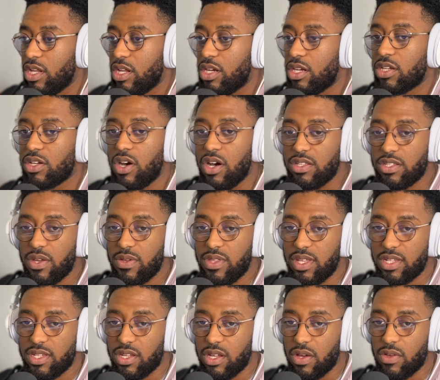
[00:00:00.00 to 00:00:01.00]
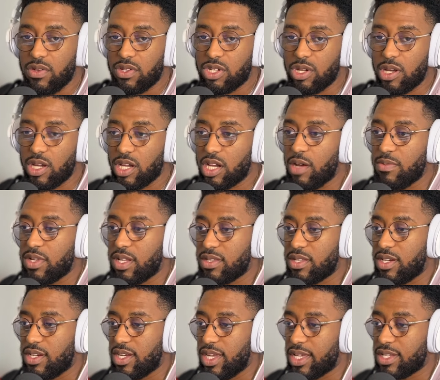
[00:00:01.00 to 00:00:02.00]
legato this note, so it comes up to
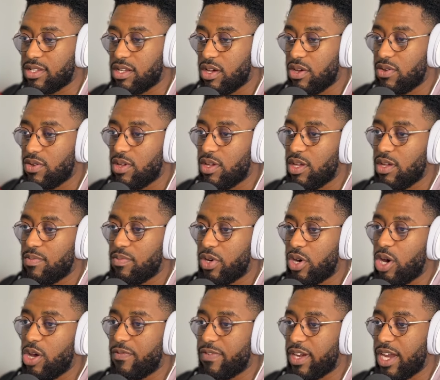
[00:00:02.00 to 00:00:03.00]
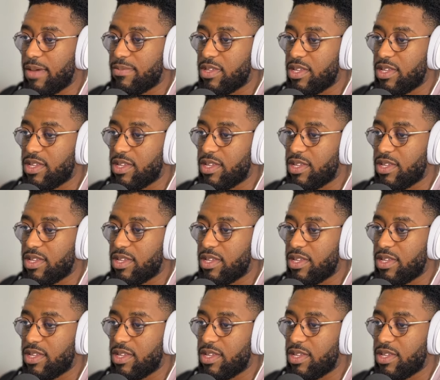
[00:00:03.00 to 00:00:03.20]
the next note, but overlap